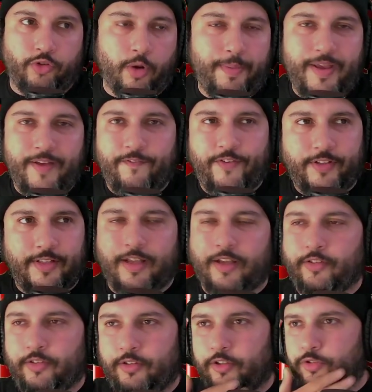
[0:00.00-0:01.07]
Don't be in
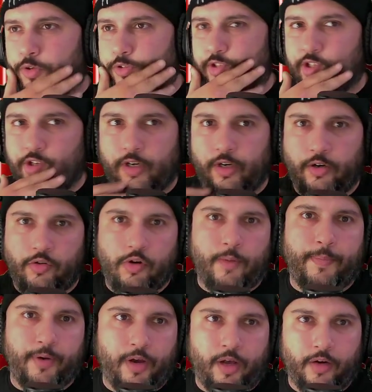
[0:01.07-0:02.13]
50,000 Discords thinking you're going to grow
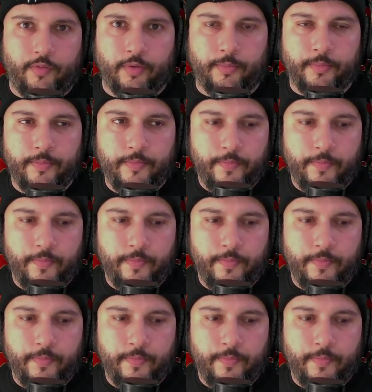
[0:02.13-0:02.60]
up on all of them.